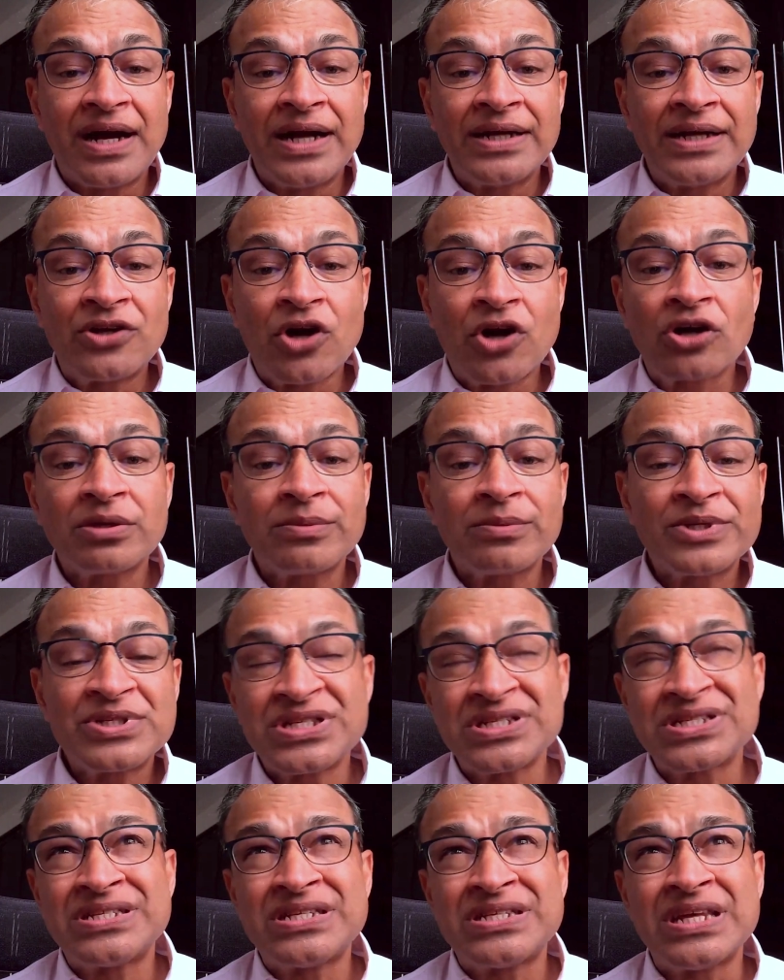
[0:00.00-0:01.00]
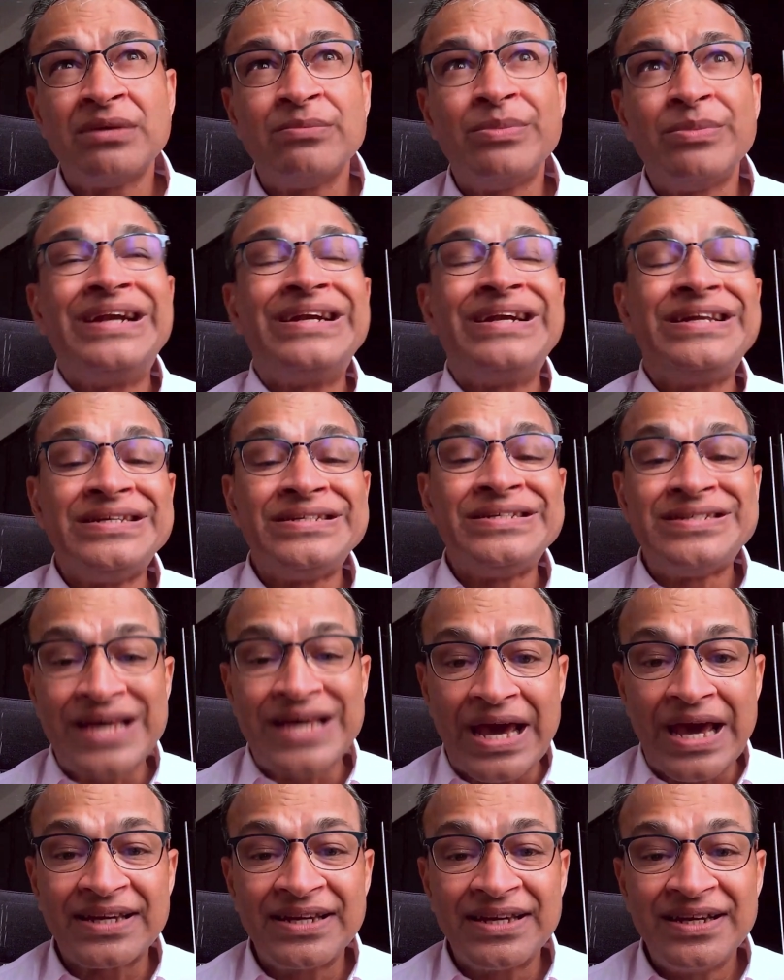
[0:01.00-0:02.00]
I talked about sustainability in
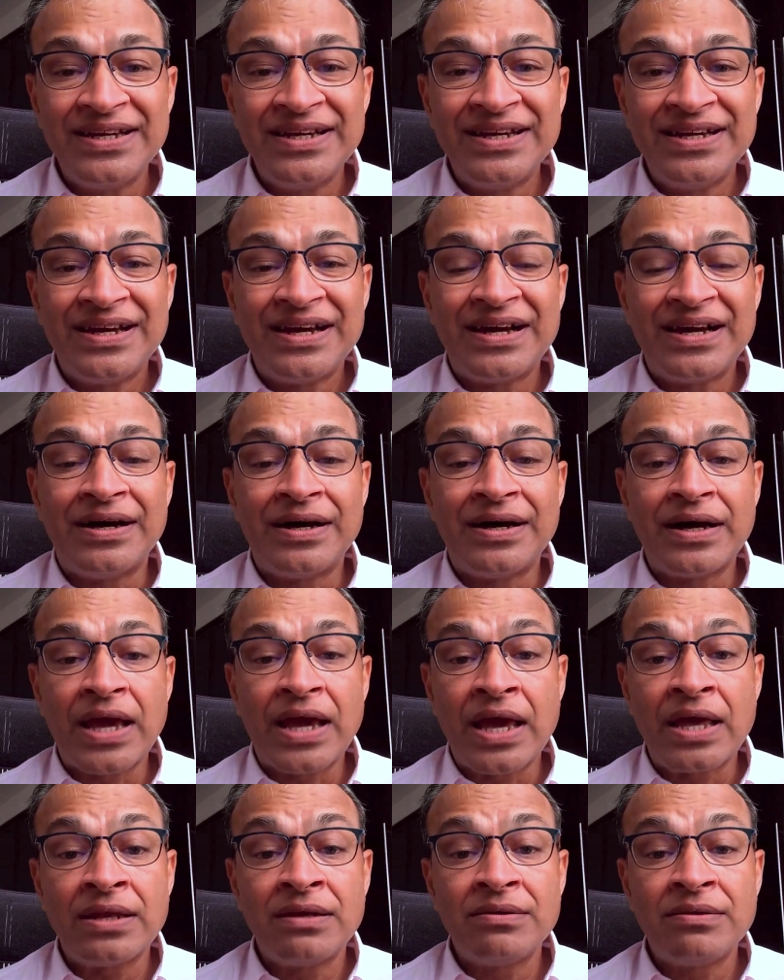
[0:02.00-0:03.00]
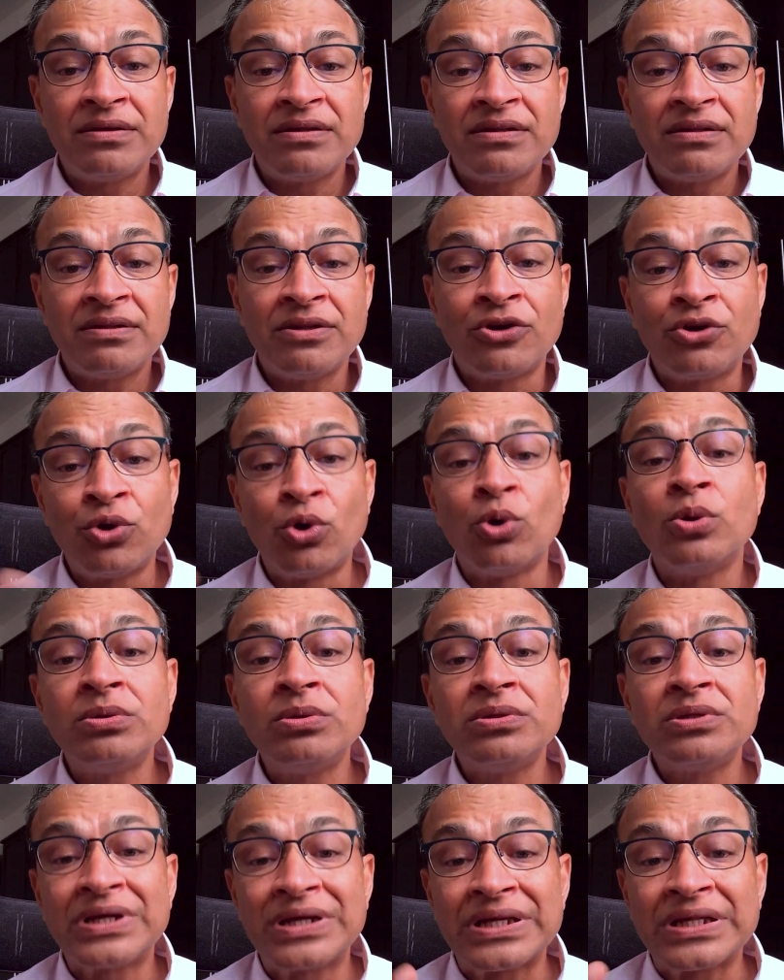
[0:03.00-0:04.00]
tech and the
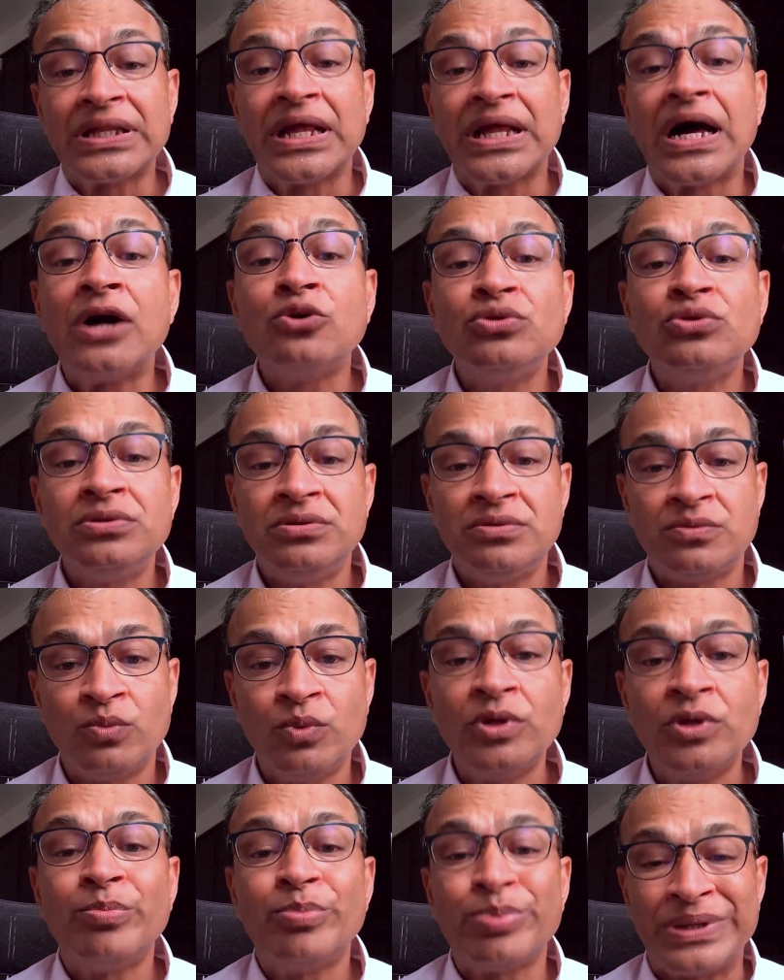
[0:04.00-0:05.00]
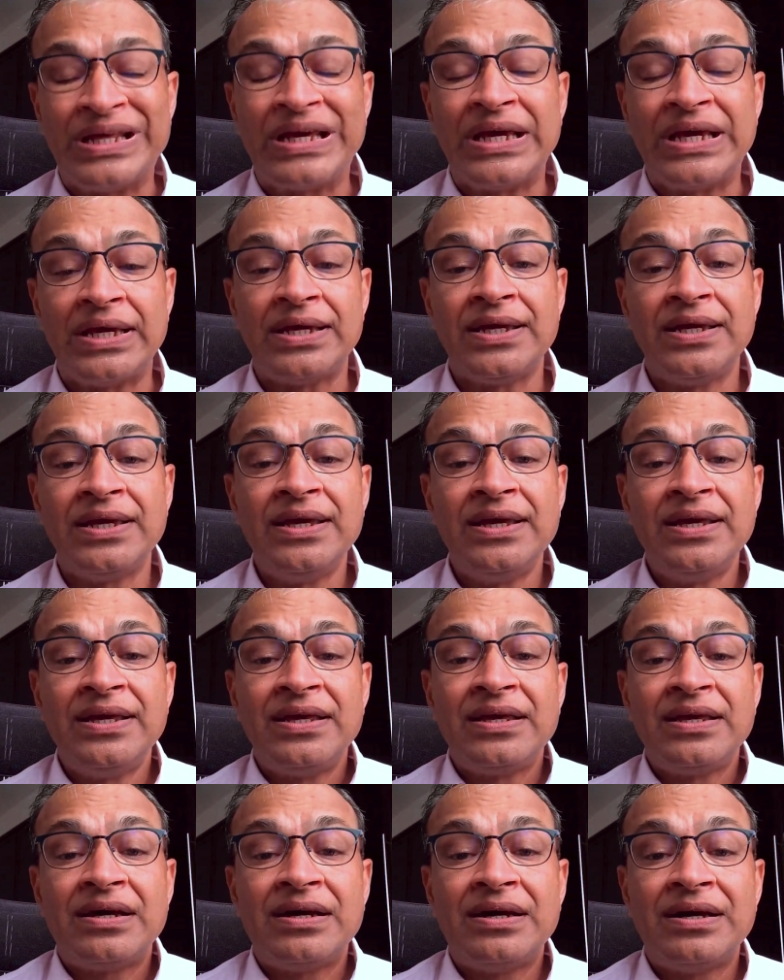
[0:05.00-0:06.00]
role cloud will play
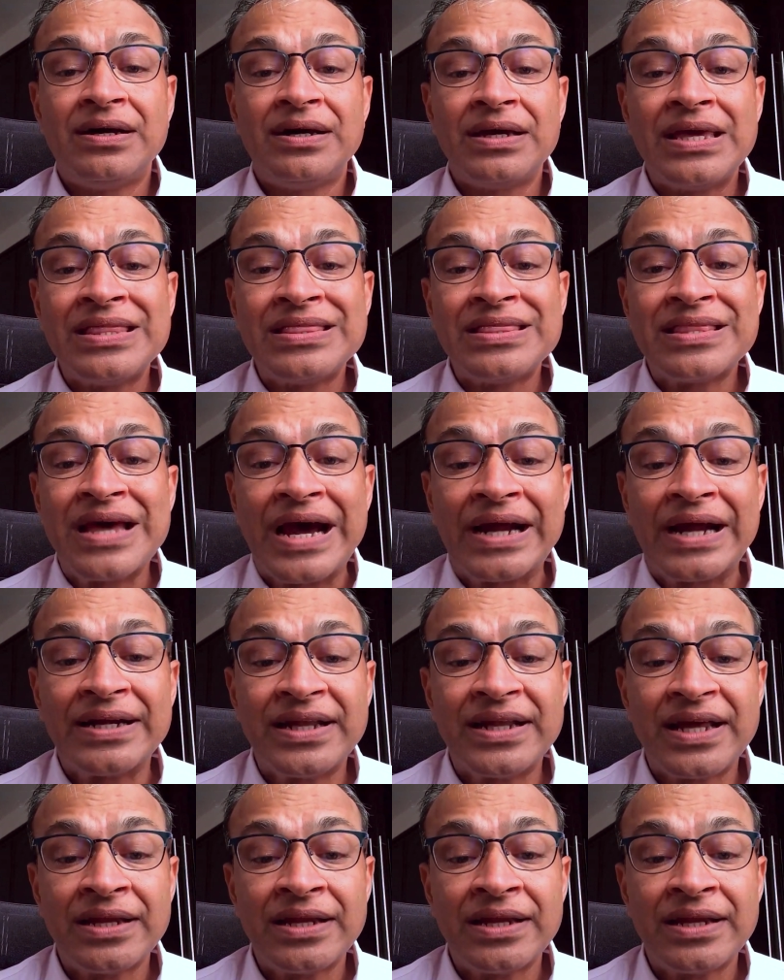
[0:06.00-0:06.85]
in that.